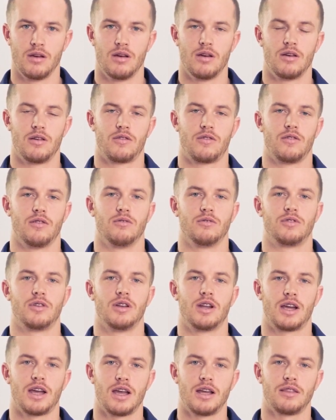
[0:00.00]
So to
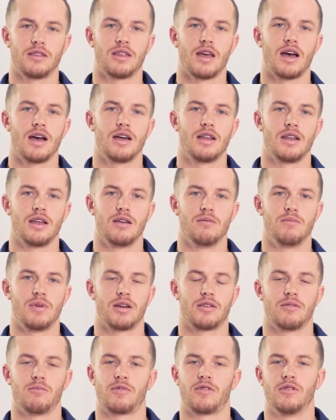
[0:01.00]
negate that and
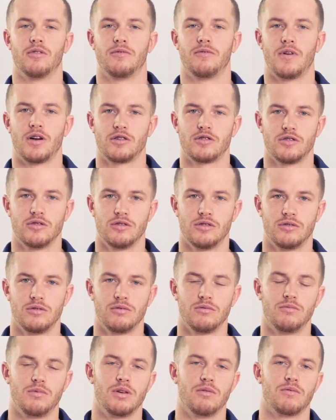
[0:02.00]
make them still
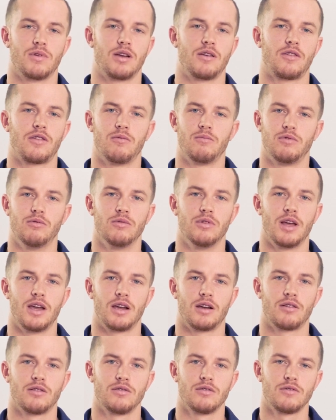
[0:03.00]
functional, we raise the pool
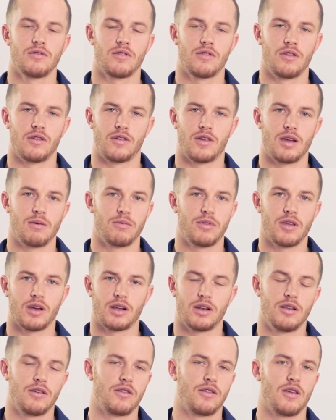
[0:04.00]
anchors the same
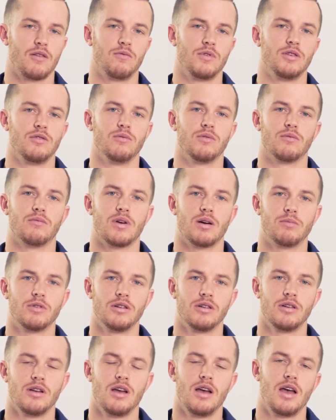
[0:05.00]
thickness that we do the
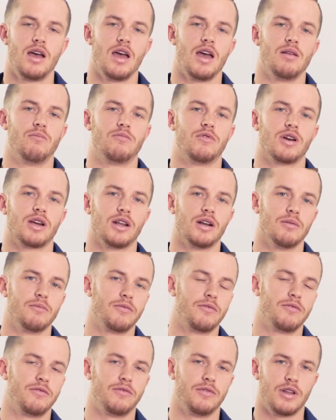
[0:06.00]
rubber and bring it up
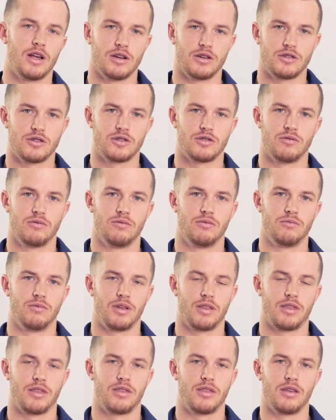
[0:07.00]
flush
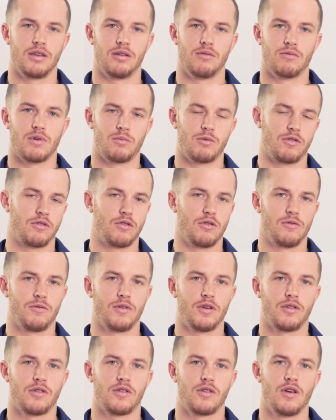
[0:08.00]
with the rubber
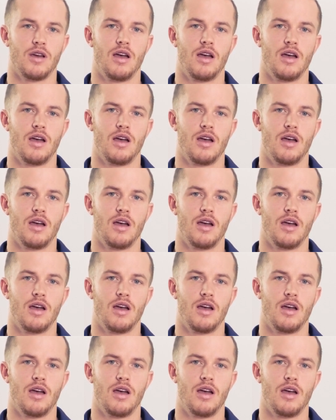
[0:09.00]
surface.